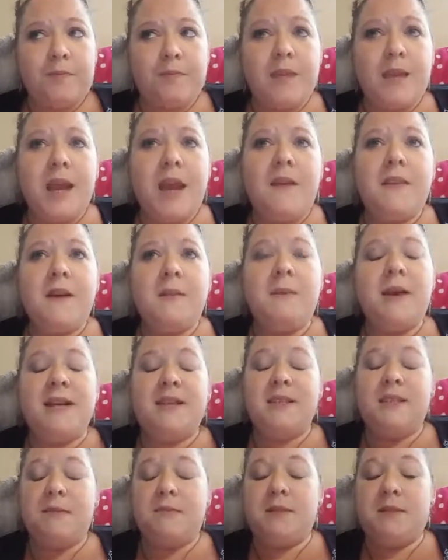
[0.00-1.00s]
that
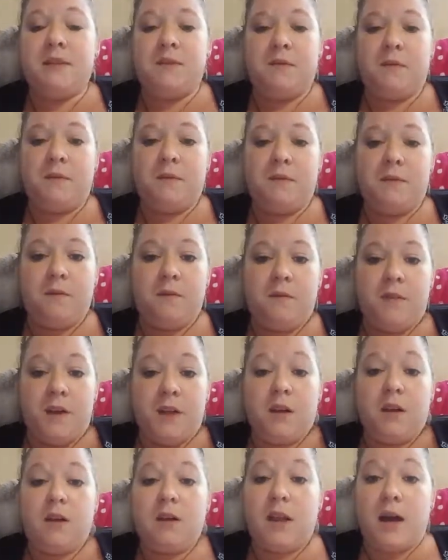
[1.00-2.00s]
makes them to
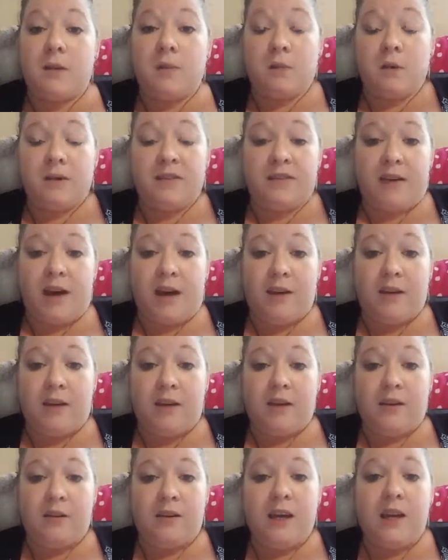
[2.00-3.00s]
feel a lot more
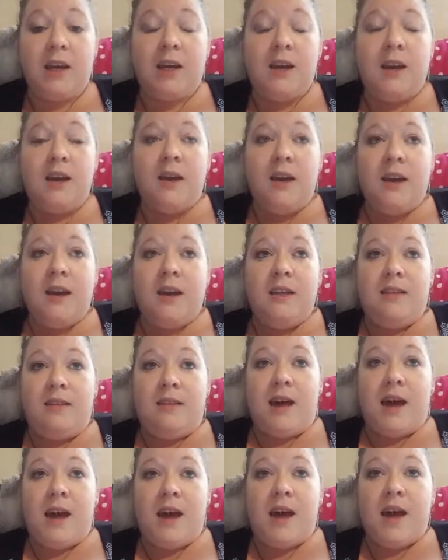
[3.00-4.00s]
valued
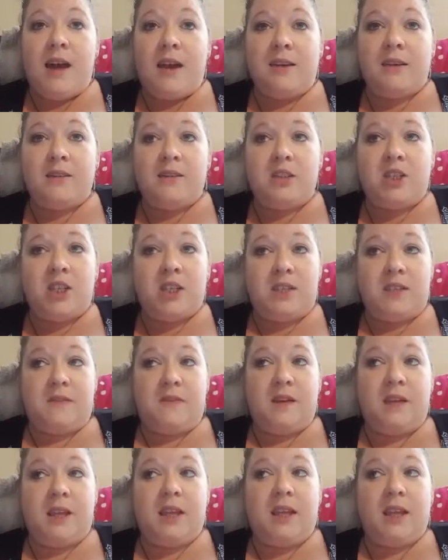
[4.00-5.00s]
than just
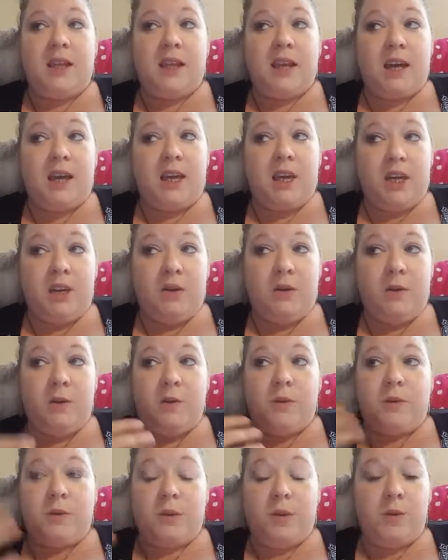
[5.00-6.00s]
feeling like you
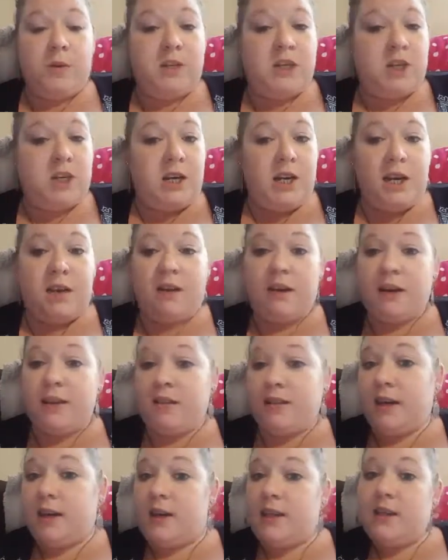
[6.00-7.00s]
threw a generic
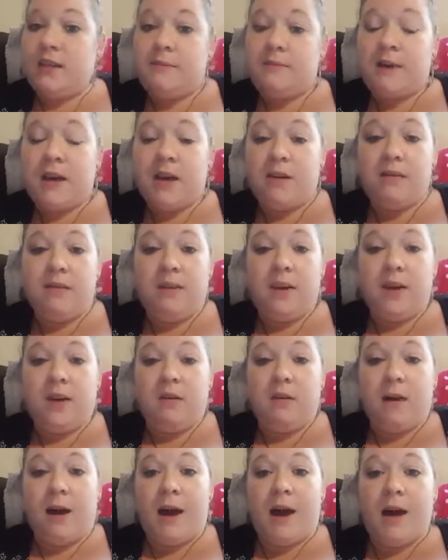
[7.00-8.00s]
thing in the mail that
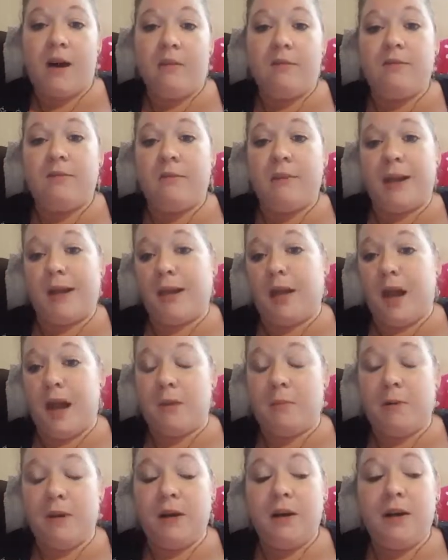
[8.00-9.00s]
you have made up.